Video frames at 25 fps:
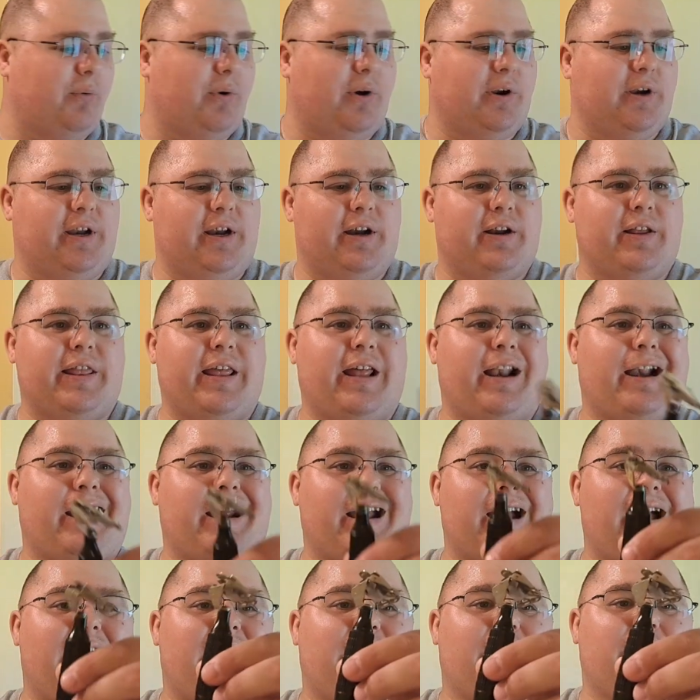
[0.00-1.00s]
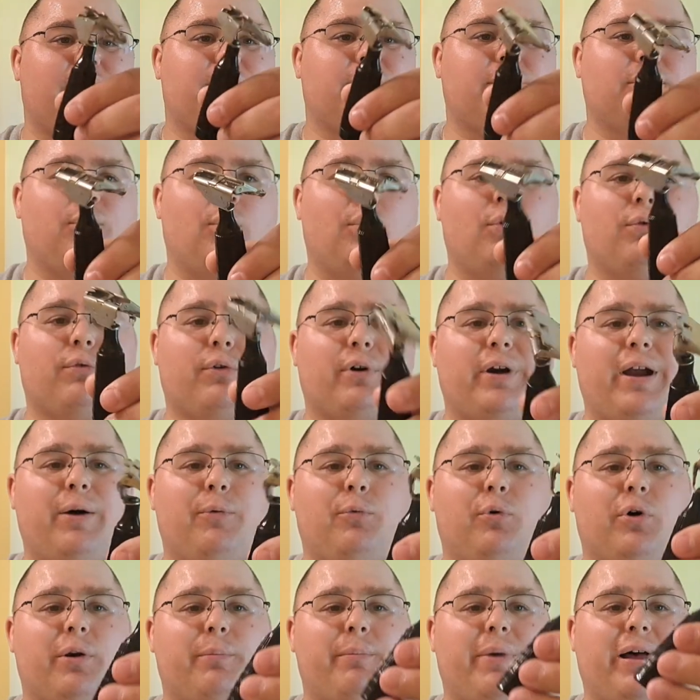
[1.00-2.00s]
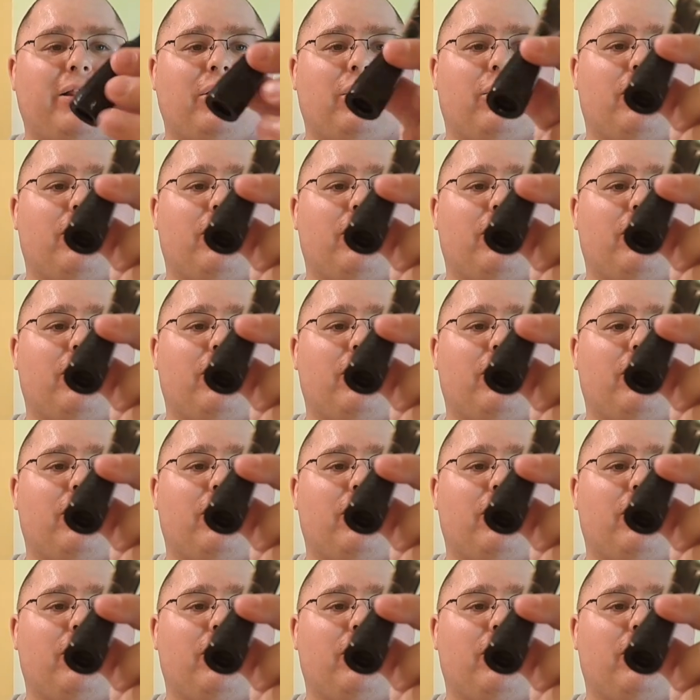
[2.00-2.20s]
one here that I got over at one of my